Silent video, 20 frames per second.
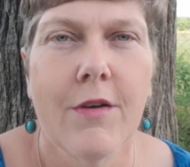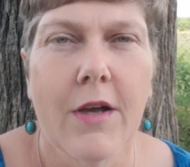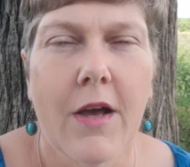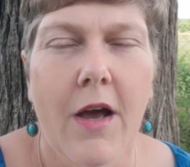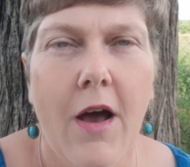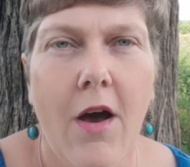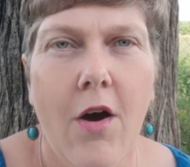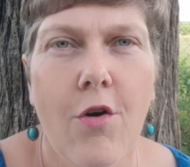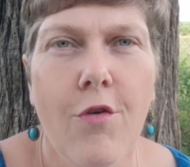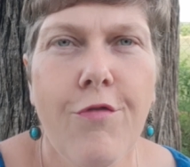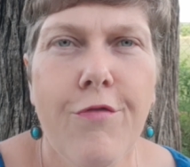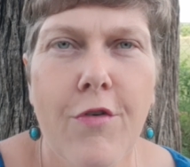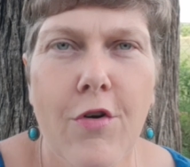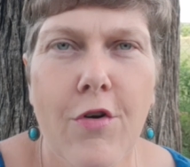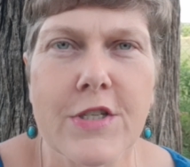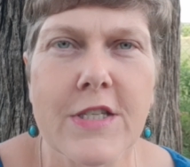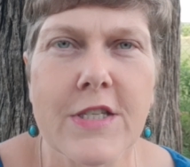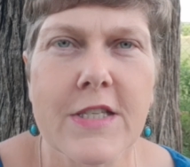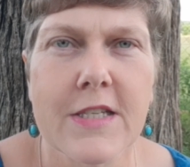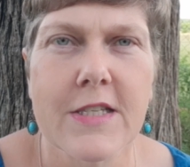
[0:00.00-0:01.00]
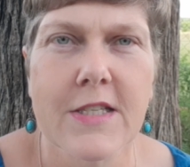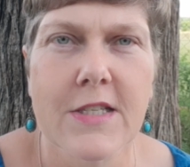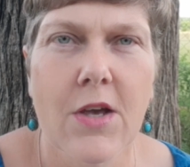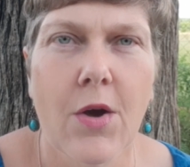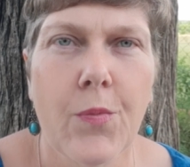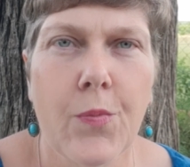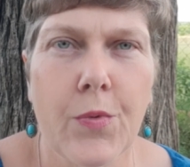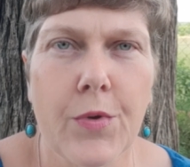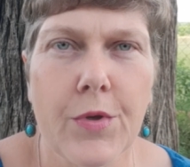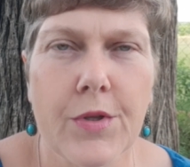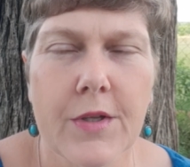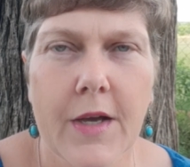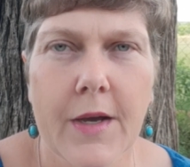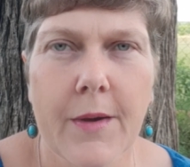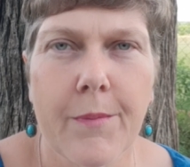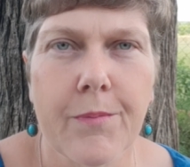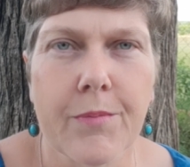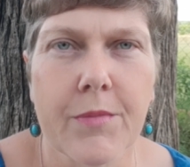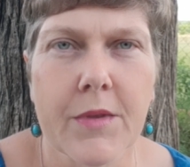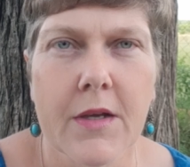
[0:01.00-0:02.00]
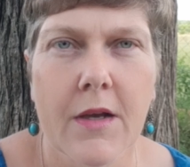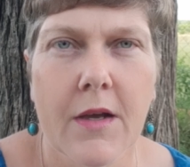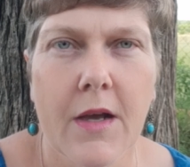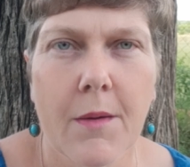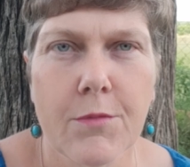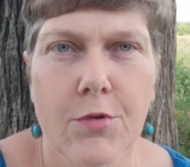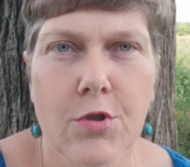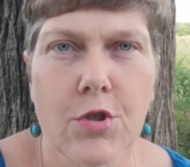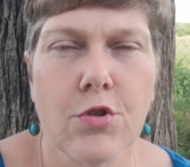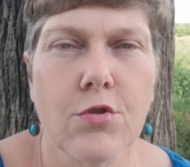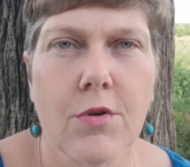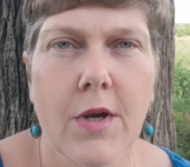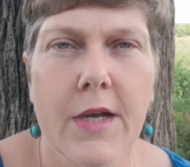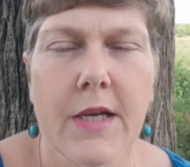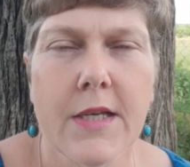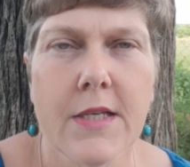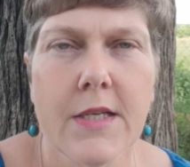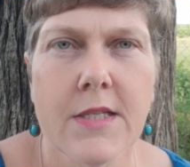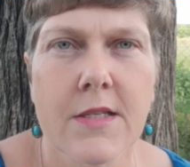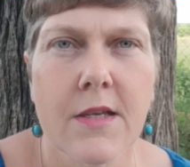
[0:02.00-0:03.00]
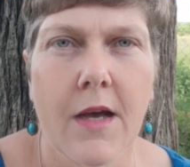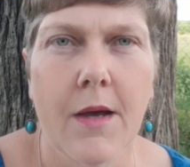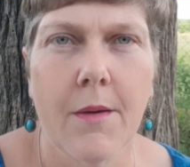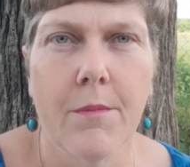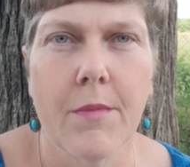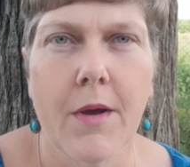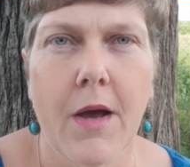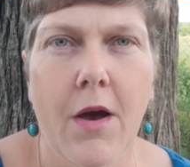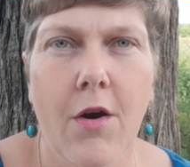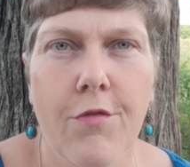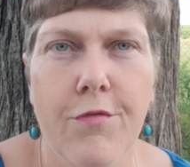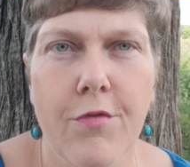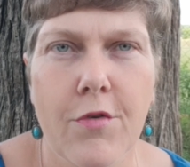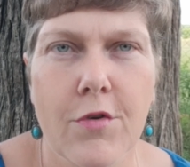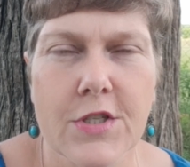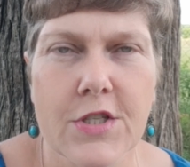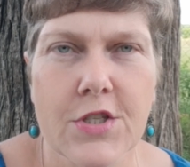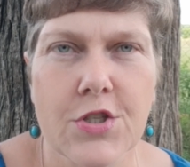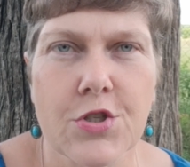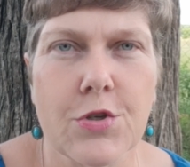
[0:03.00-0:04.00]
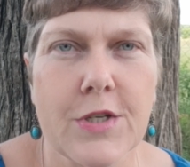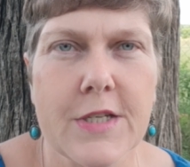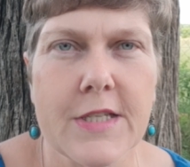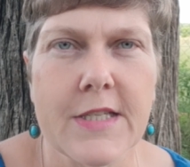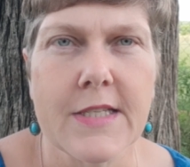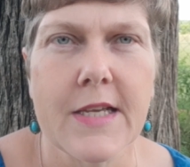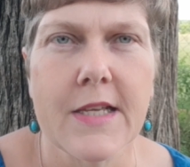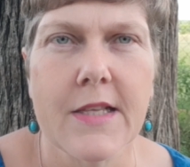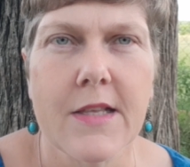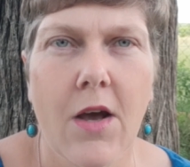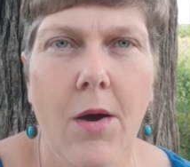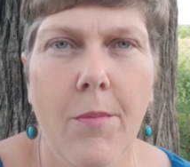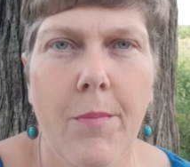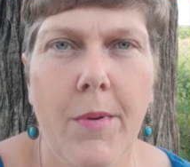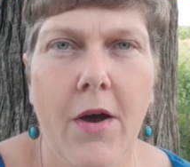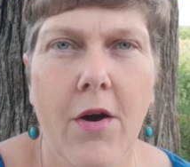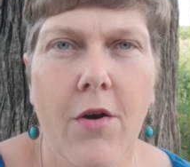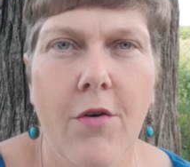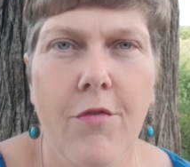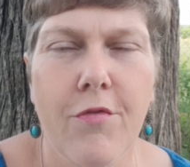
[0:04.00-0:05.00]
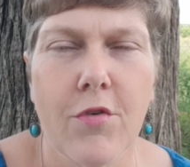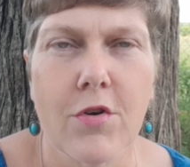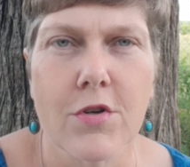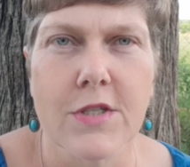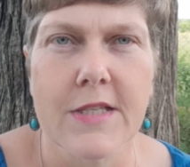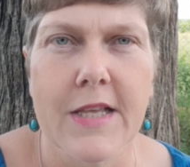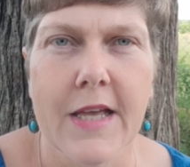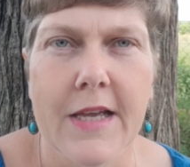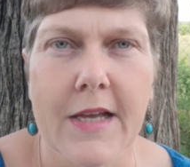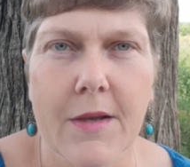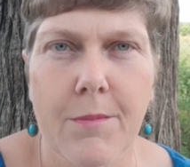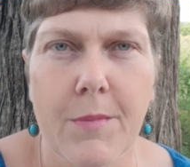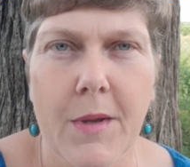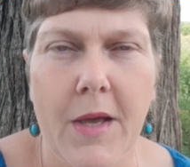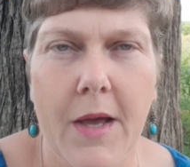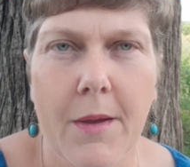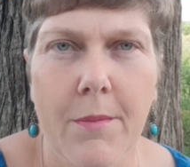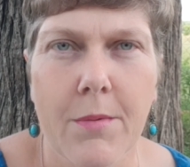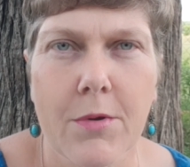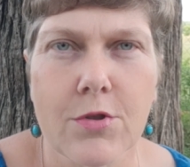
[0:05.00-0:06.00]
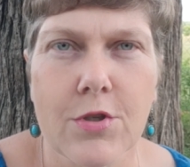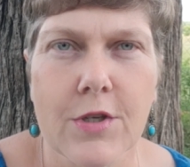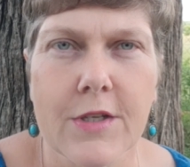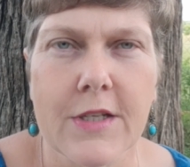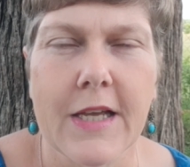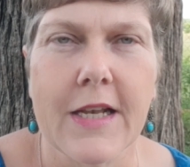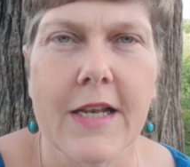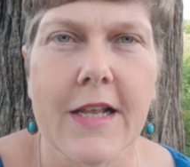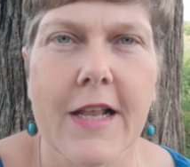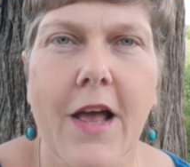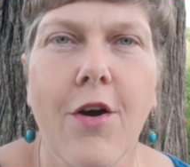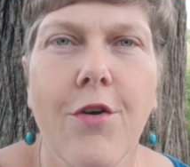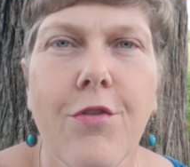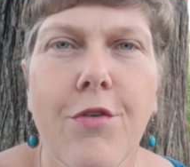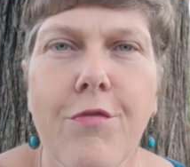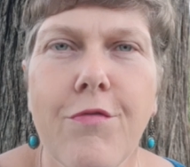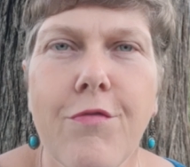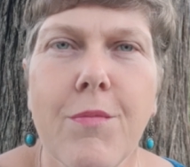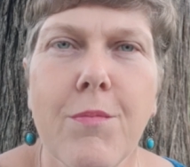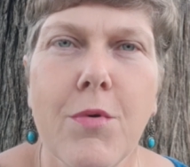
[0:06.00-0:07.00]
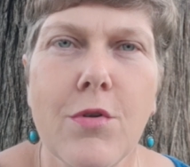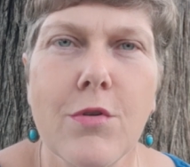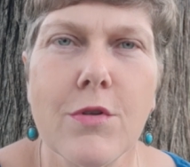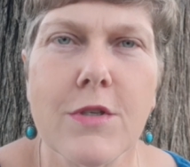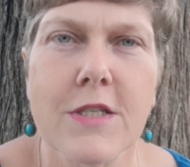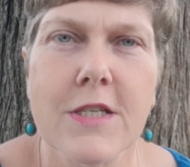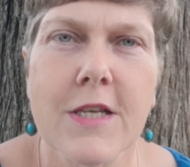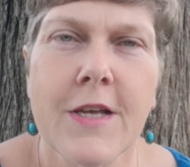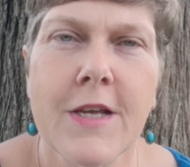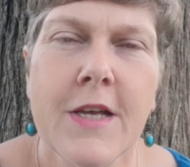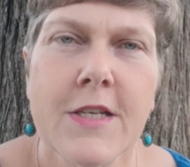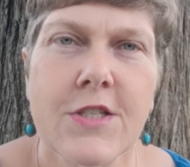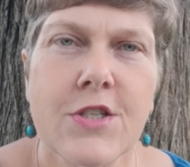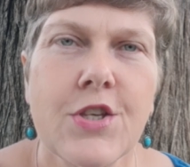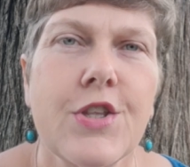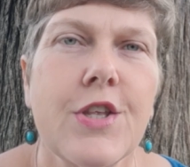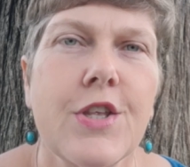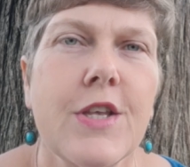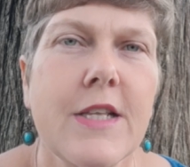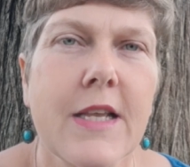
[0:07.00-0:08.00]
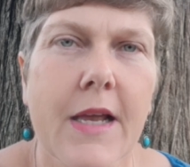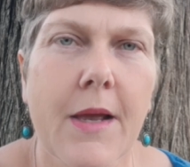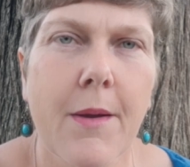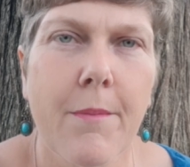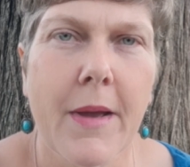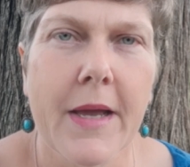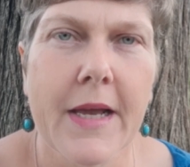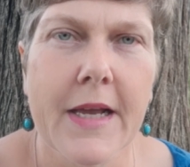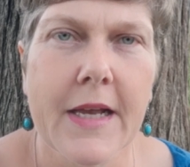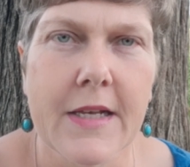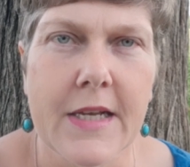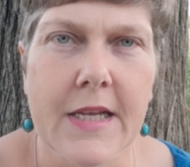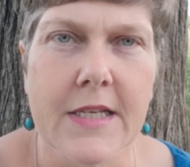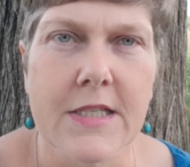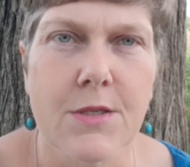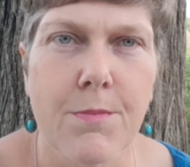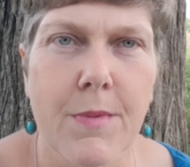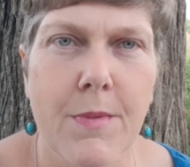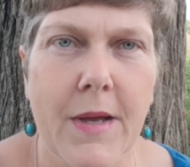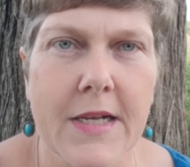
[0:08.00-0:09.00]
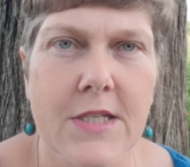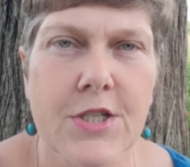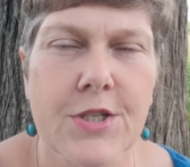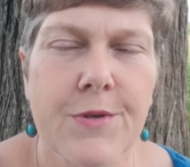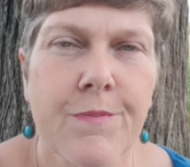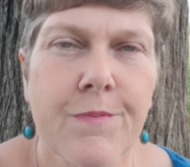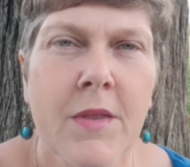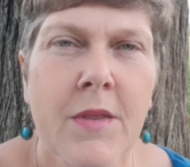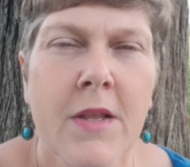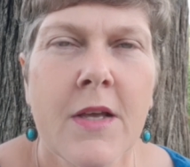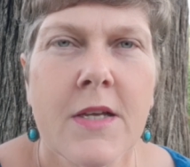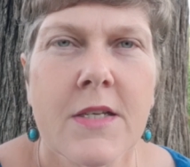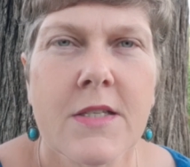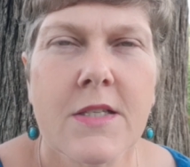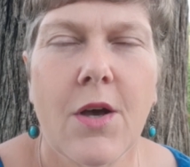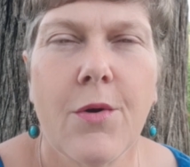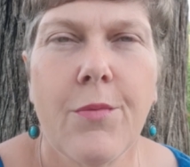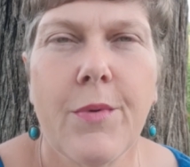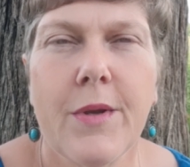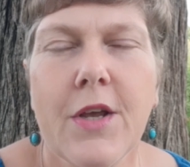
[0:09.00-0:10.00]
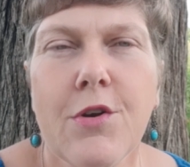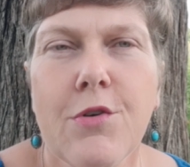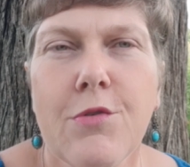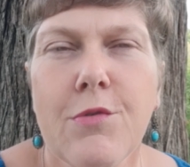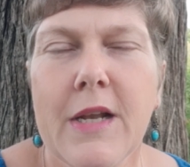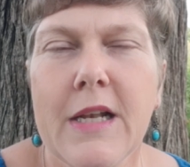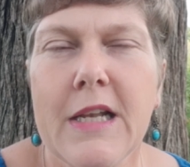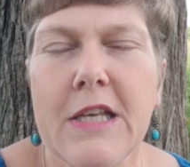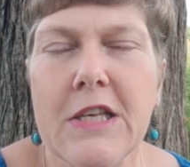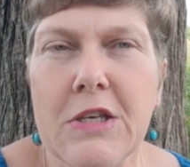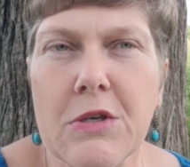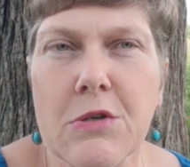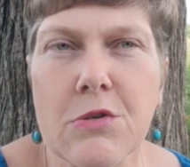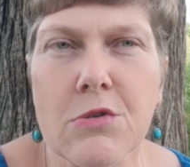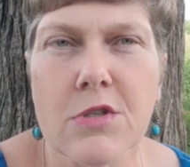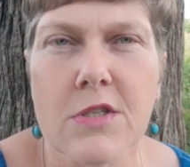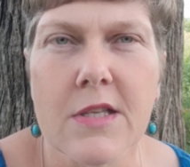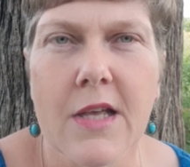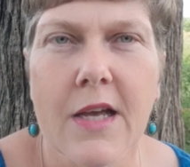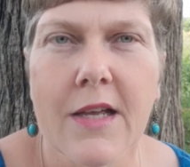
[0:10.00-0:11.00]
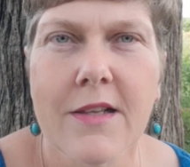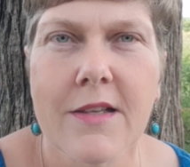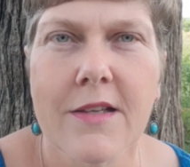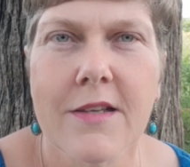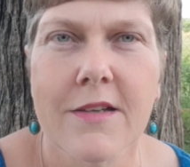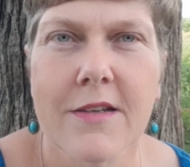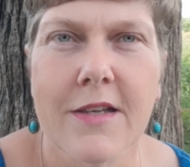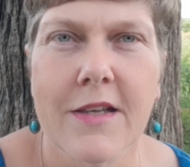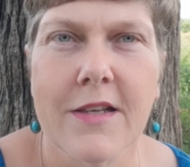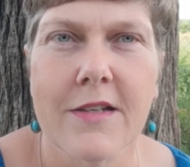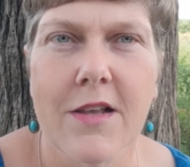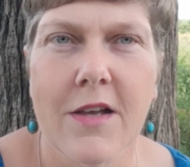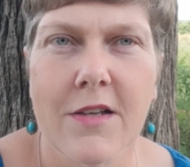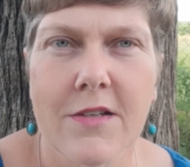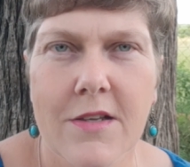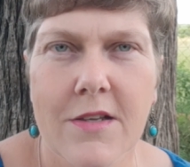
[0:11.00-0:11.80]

how fast the soap would come to trace, how fast it's going to set up, how fast they can be able to get it out of the molds so that they can make a next batch. So we don't really use that in,